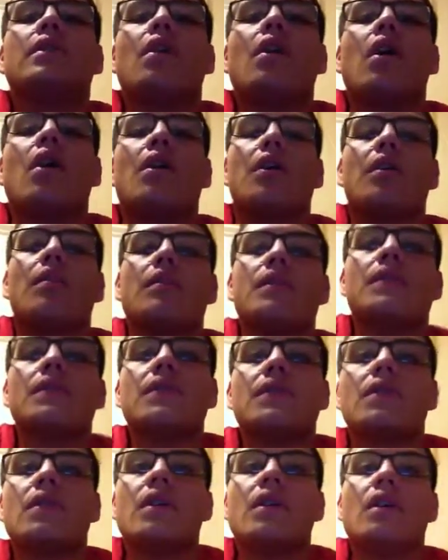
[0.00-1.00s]

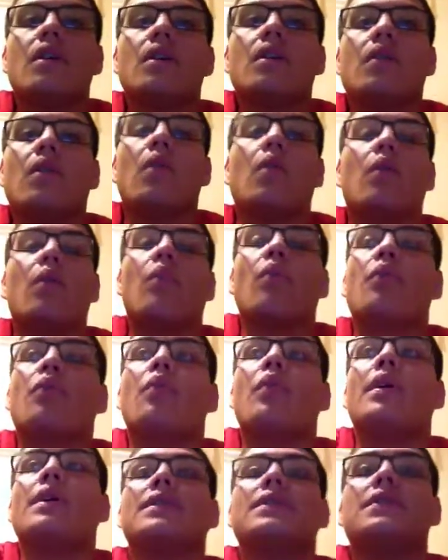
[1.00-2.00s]
arguments or
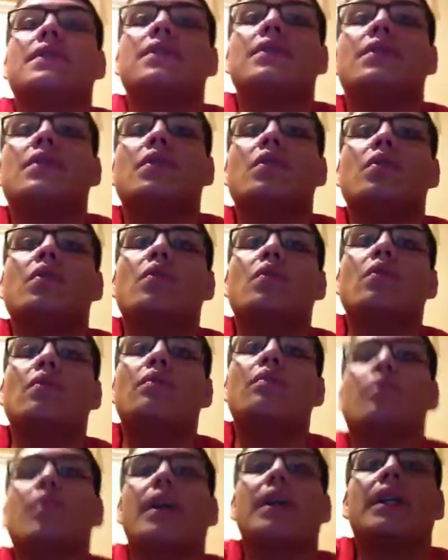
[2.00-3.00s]
ways to
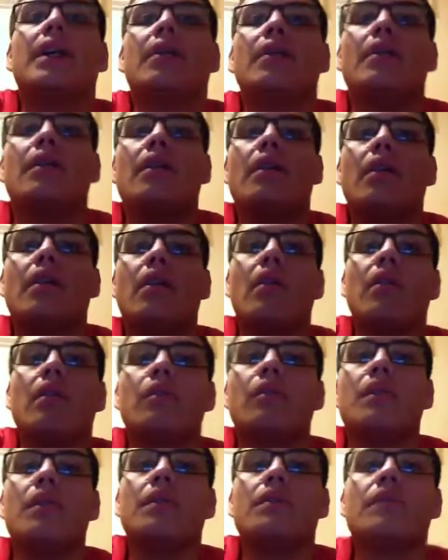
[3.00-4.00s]
break down an
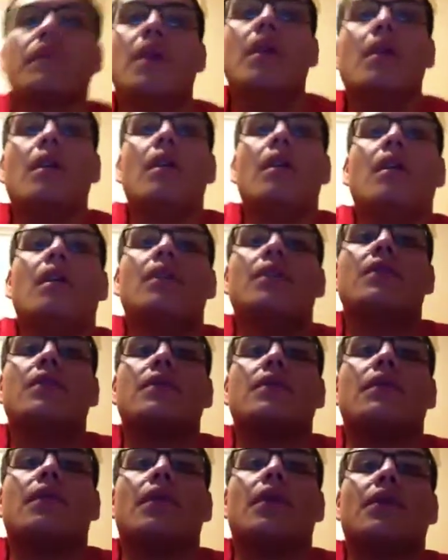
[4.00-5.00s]
argument.
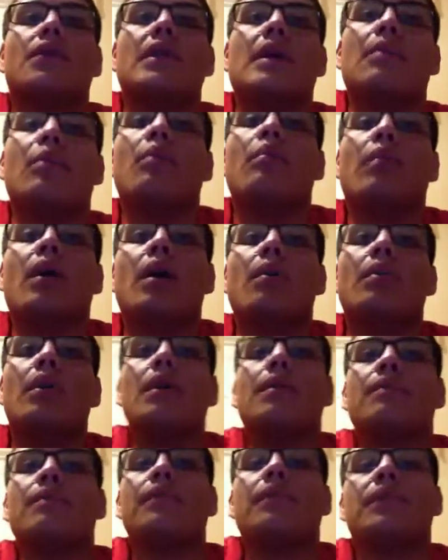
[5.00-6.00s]
For example, Barbara.
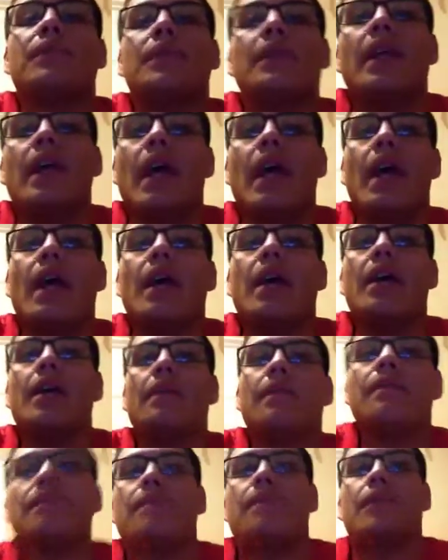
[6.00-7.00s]

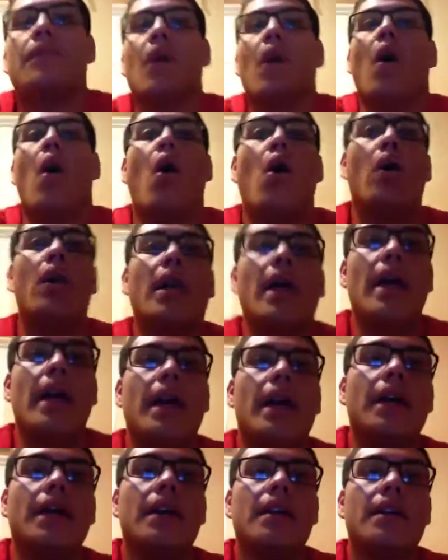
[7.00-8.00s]
All
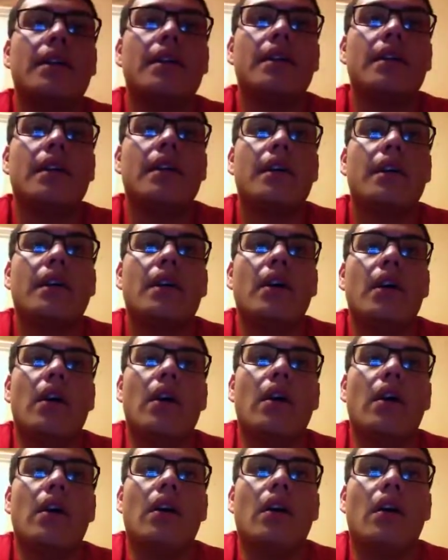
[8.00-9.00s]
A
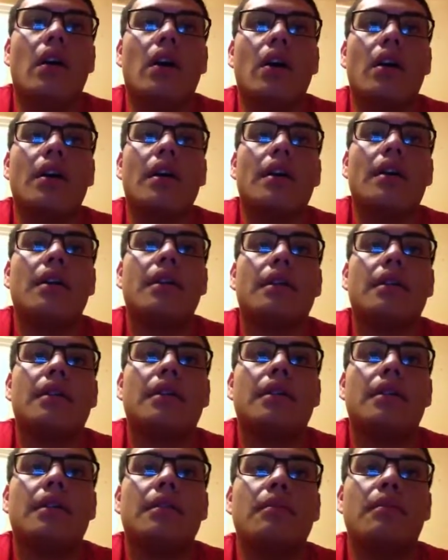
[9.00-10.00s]
are
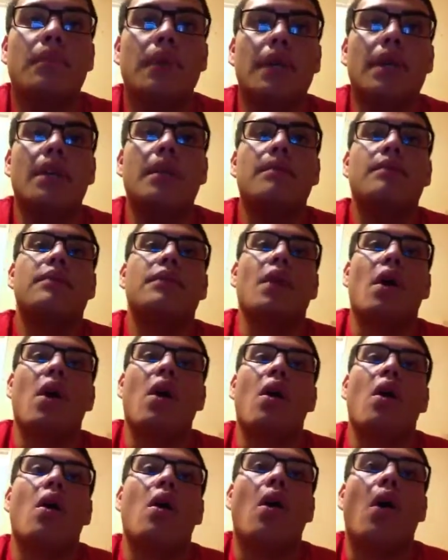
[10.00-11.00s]
B,
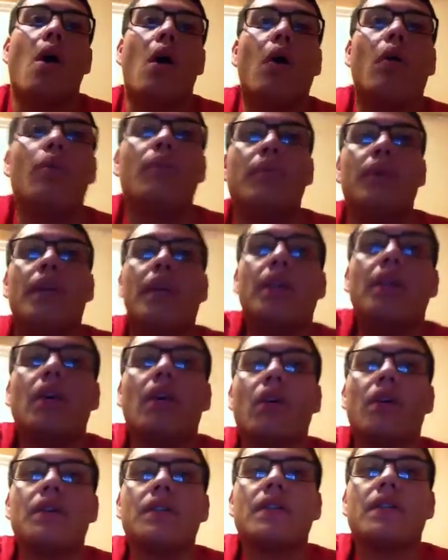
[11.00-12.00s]
all B
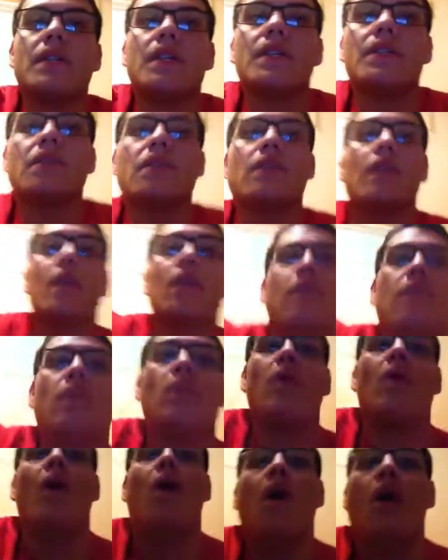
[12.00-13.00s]
are C, so
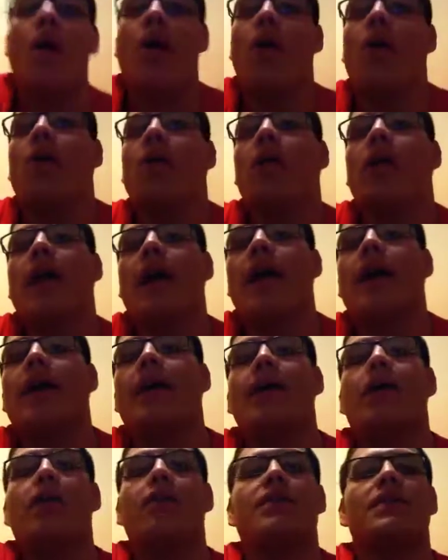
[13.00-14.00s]
therefore all A
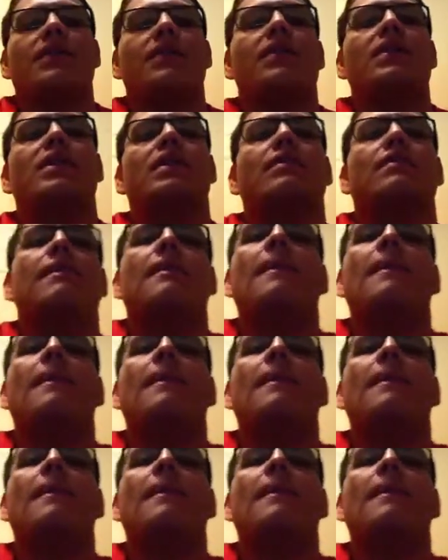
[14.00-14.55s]
are C.